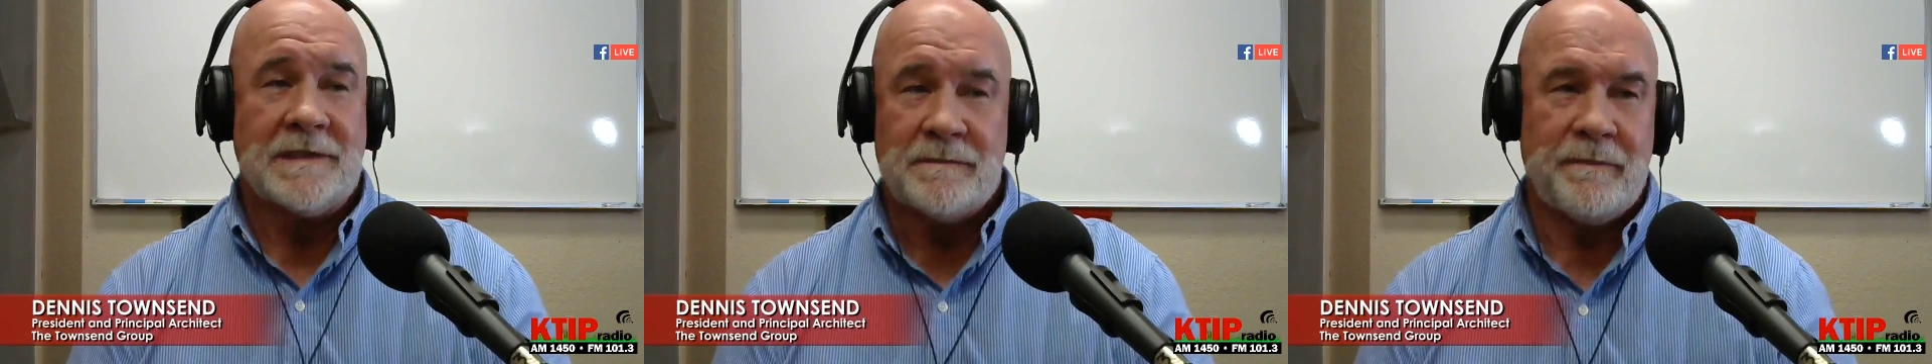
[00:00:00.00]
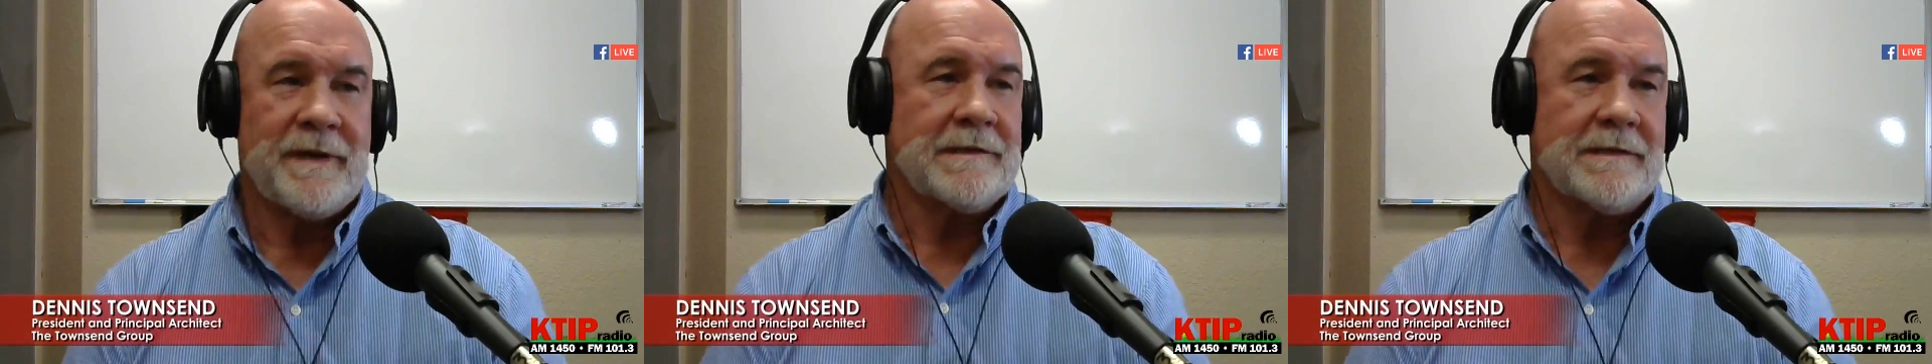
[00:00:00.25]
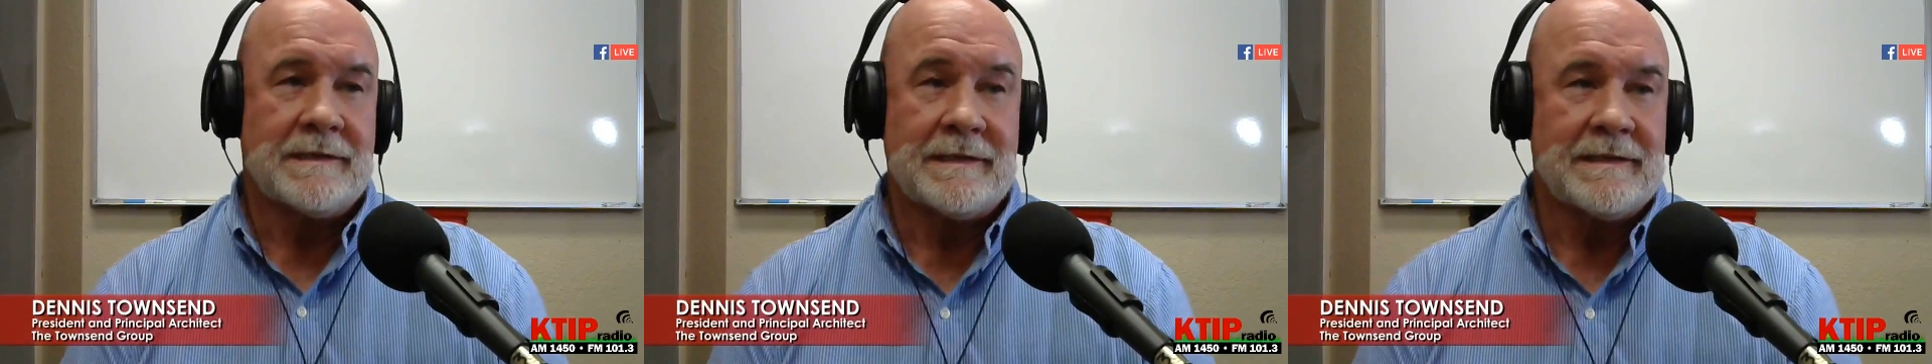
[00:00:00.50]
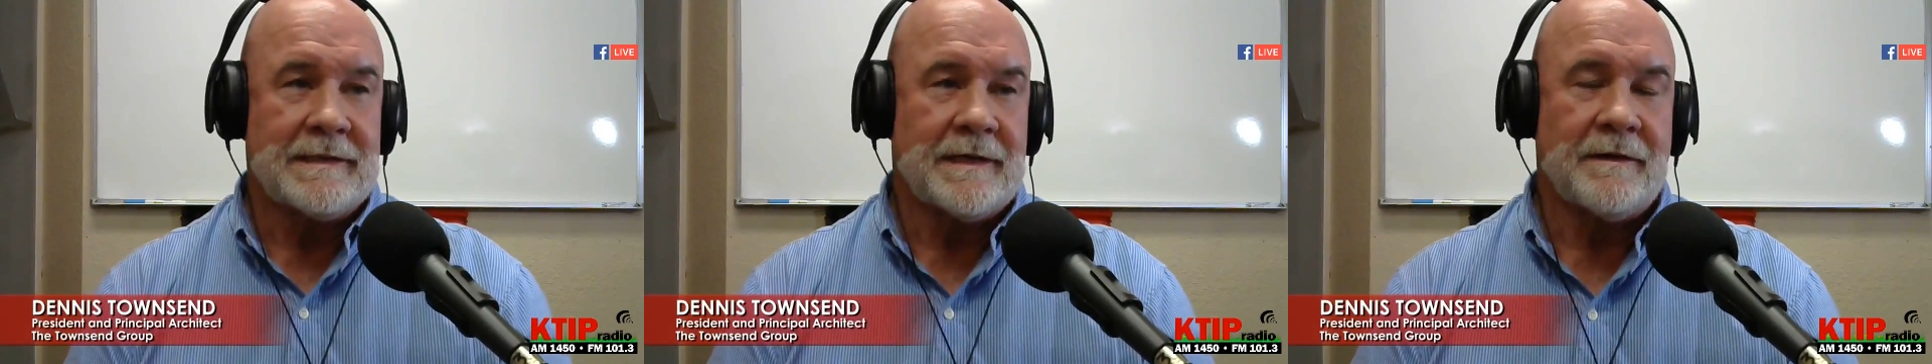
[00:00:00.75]
It's
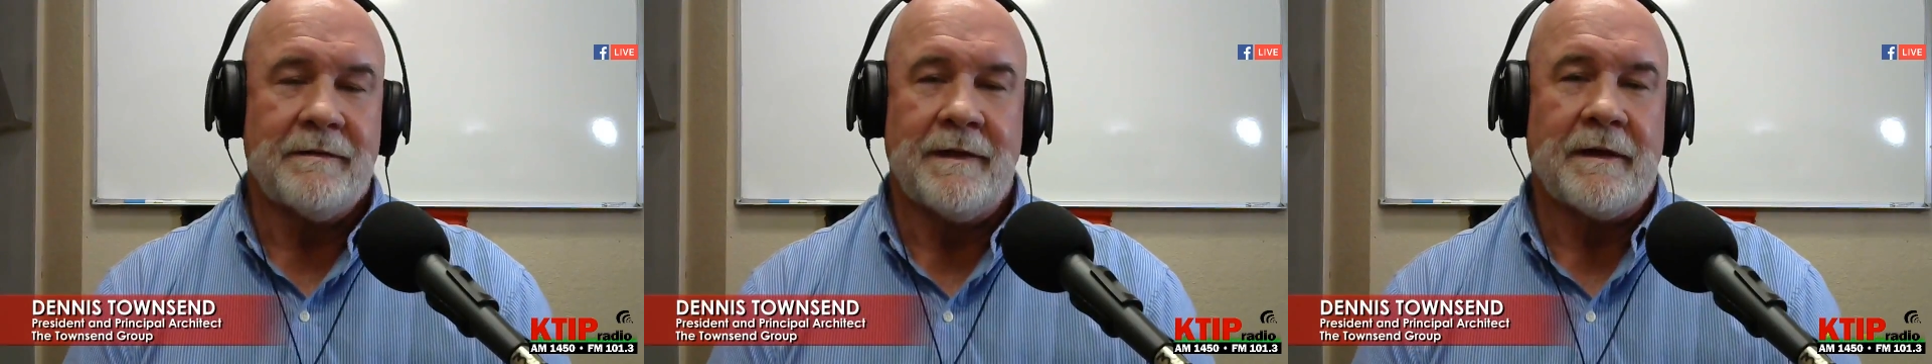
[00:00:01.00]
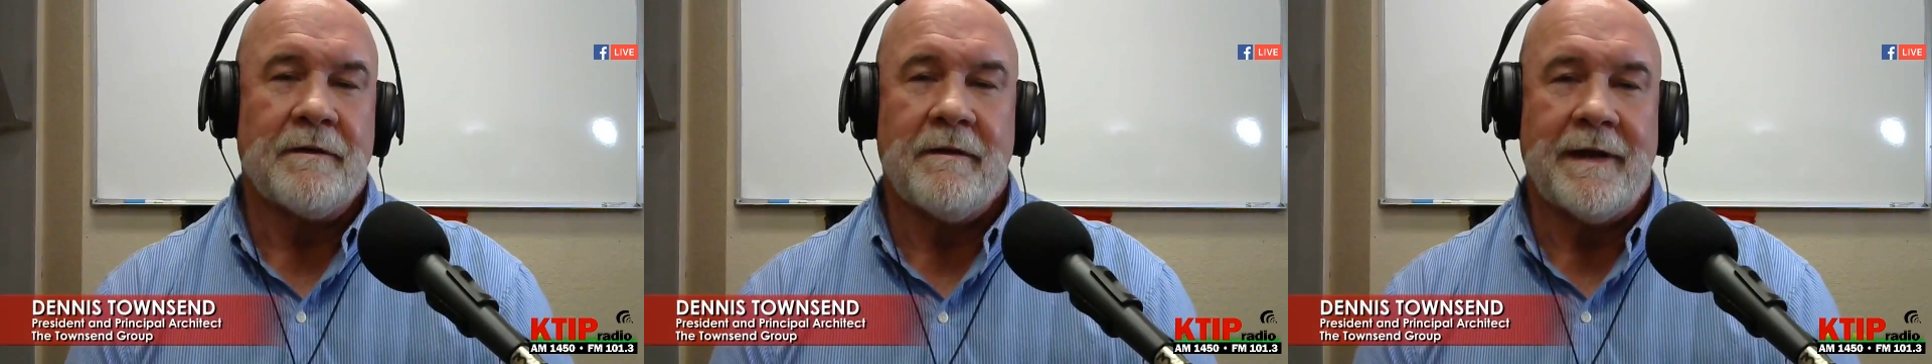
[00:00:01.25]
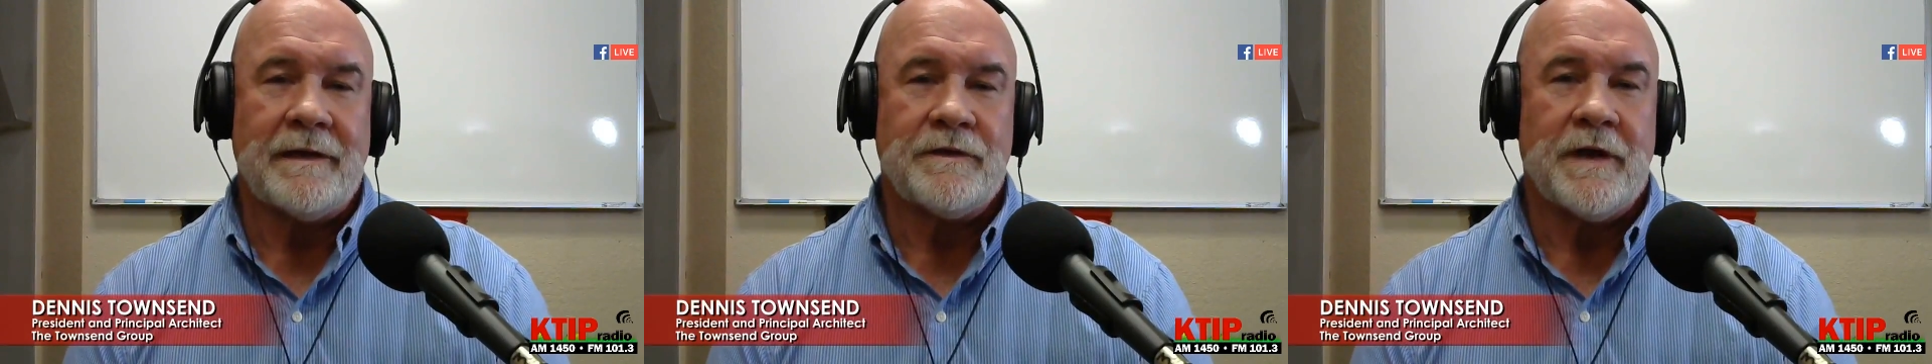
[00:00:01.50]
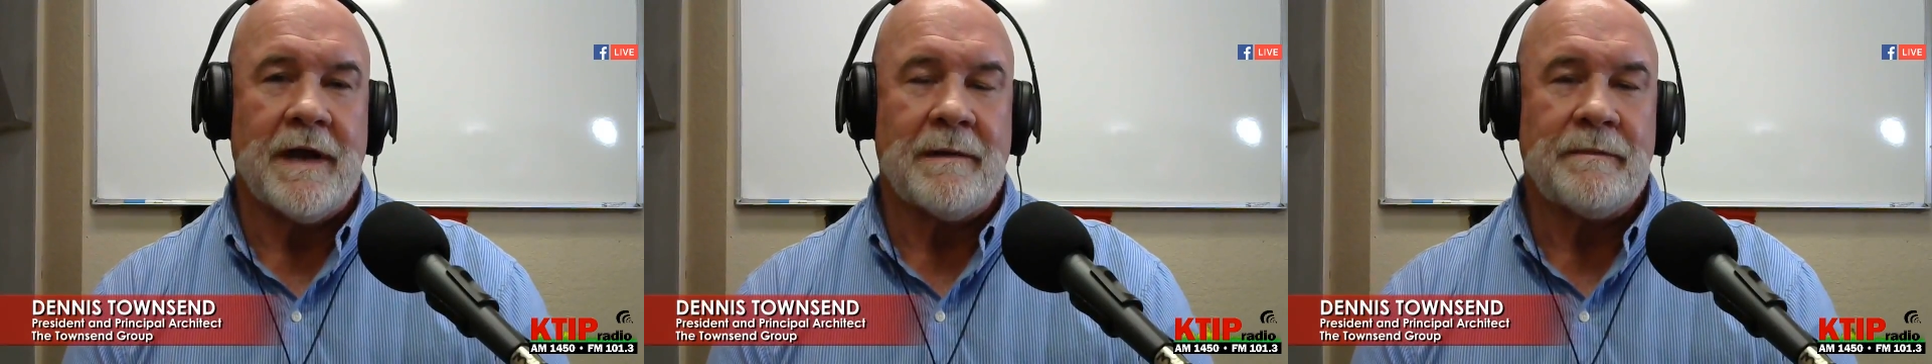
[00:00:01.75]
businesses that, that create
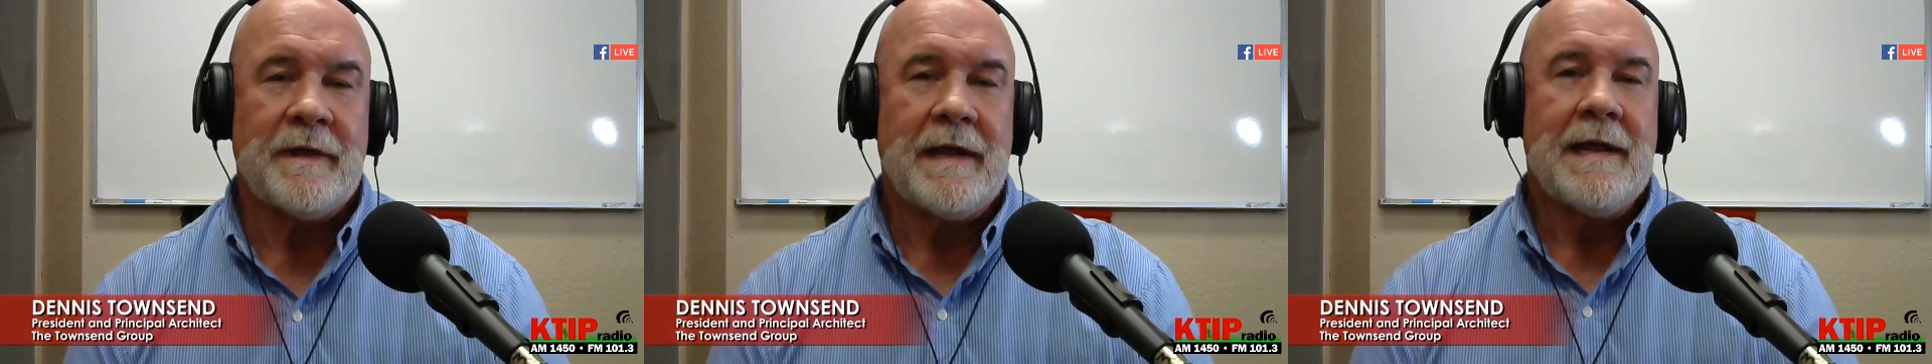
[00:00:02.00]
jobs,